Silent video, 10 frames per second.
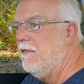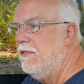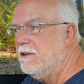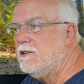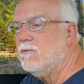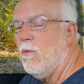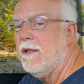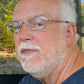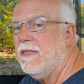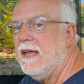this is
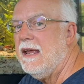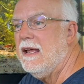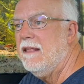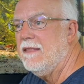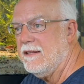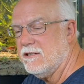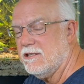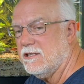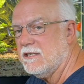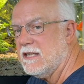one thing that
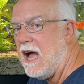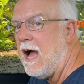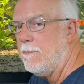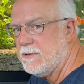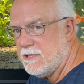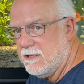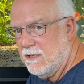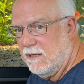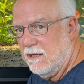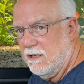stops
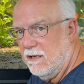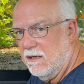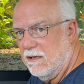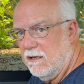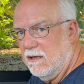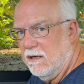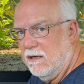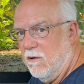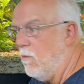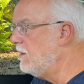
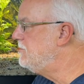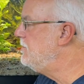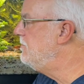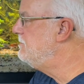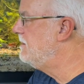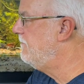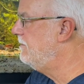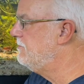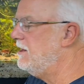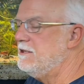once you use a
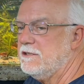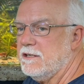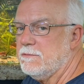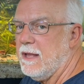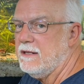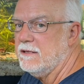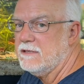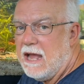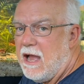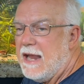filtration system like this.
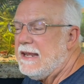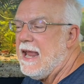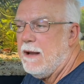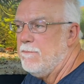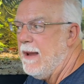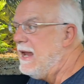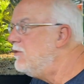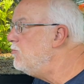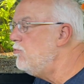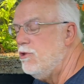Now, I can't make
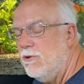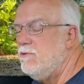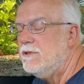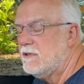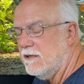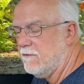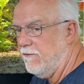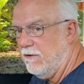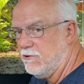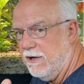you use this
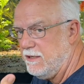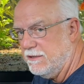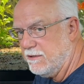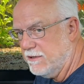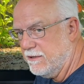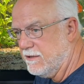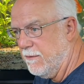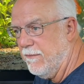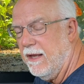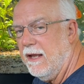filtration system.
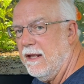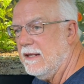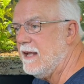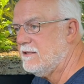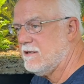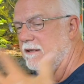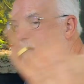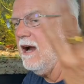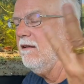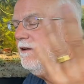That's
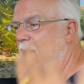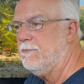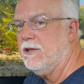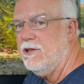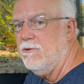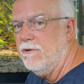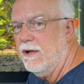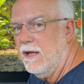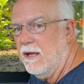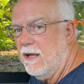entirely up to you.
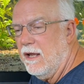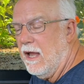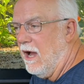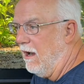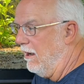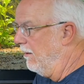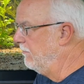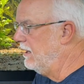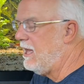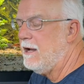A
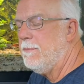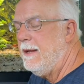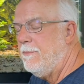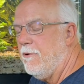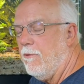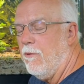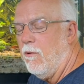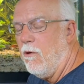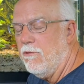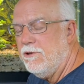lot of people
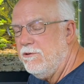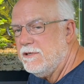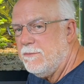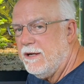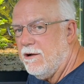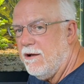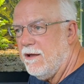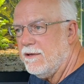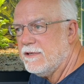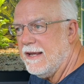won't use it
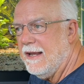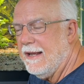because